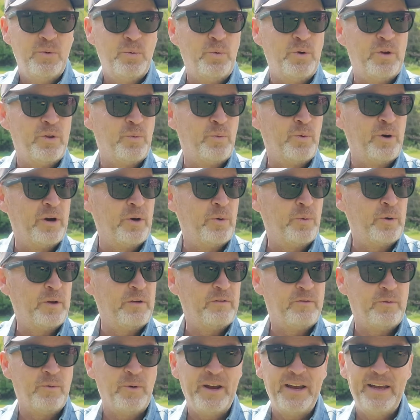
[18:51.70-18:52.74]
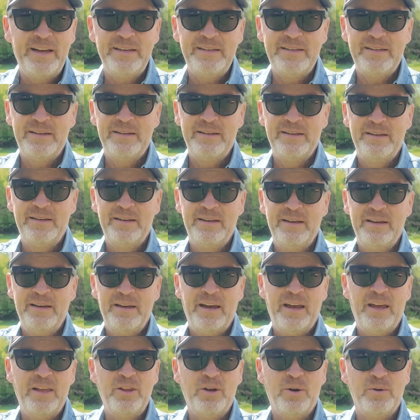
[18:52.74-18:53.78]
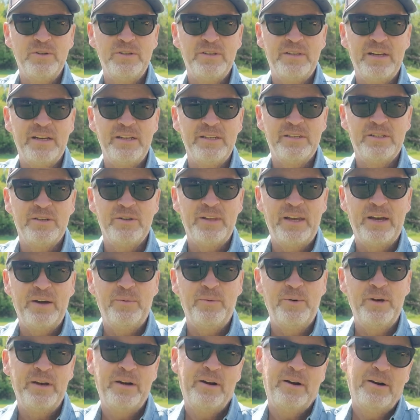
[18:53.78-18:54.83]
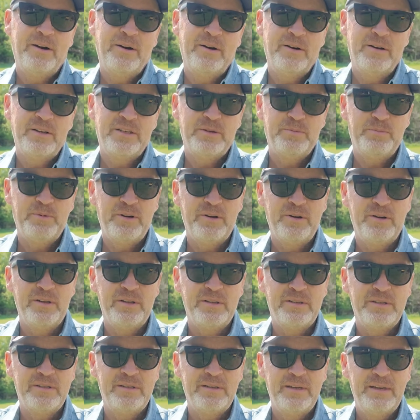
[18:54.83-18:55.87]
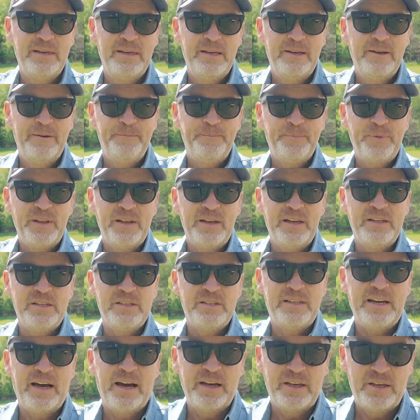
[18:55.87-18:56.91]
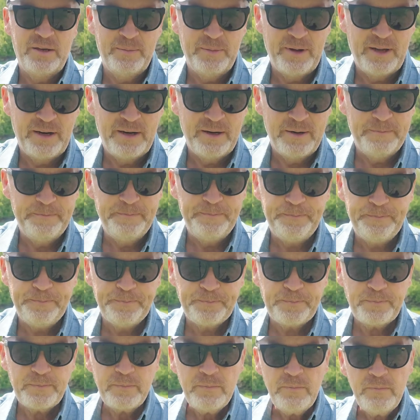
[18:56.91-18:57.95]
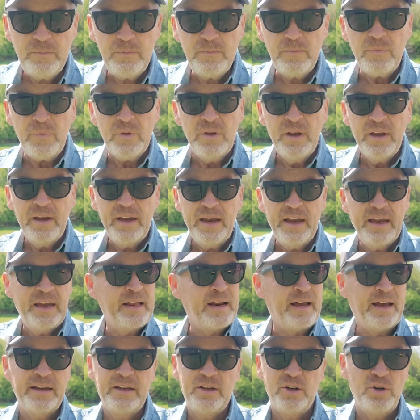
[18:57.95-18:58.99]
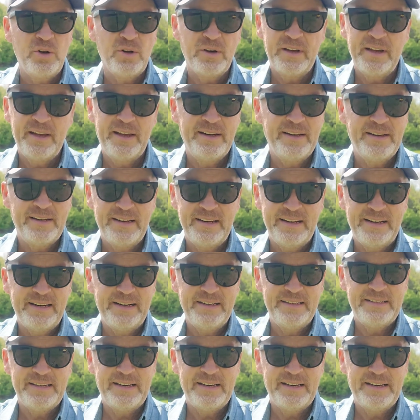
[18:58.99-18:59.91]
with where we've went and those things. So that way our experience is documented and I can look at it at any